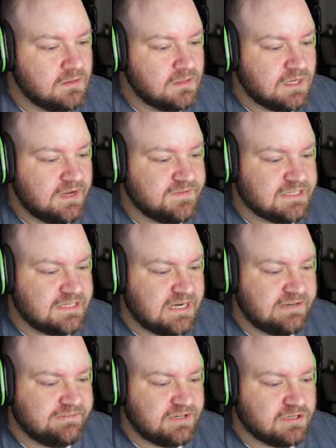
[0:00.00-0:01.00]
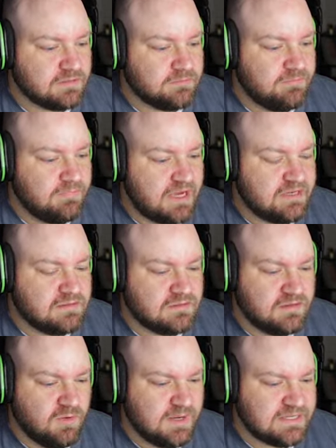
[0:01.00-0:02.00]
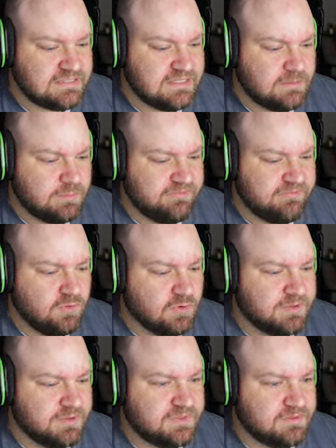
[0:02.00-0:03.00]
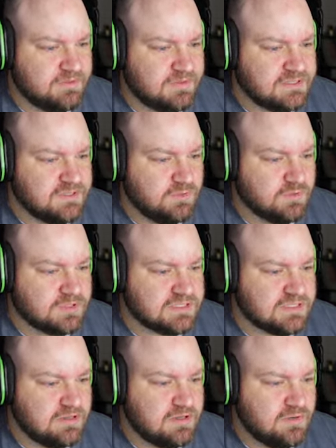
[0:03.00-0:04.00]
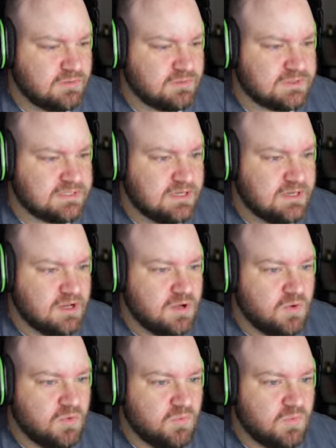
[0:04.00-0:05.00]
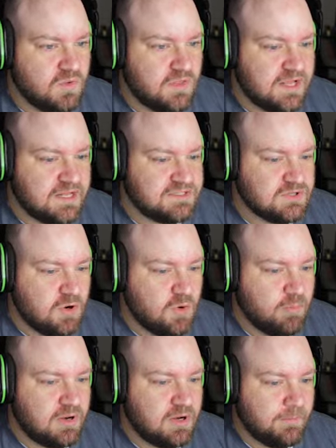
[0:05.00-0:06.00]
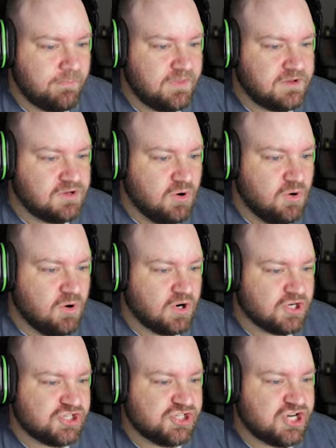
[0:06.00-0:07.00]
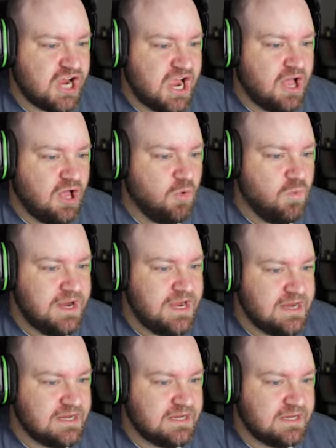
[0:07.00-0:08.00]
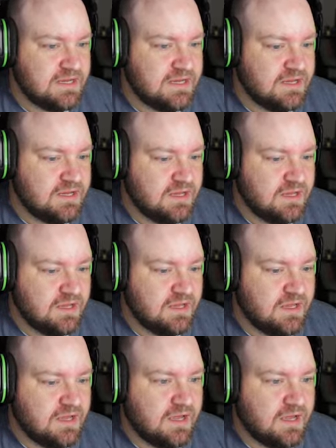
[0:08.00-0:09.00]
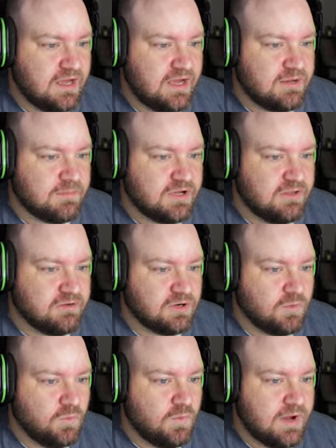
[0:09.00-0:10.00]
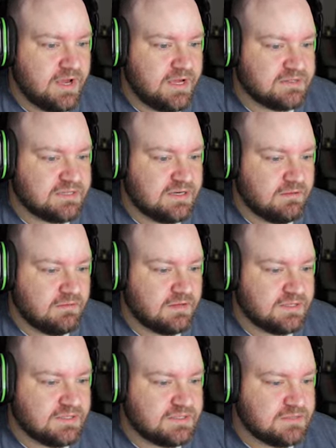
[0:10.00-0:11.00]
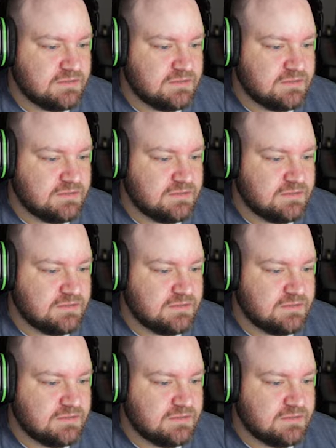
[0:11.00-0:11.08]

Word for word: I have to get out of here. I know I did it before, but the door is closed. Well, let's open up the door, shall we? I am coloring way outside of the lines.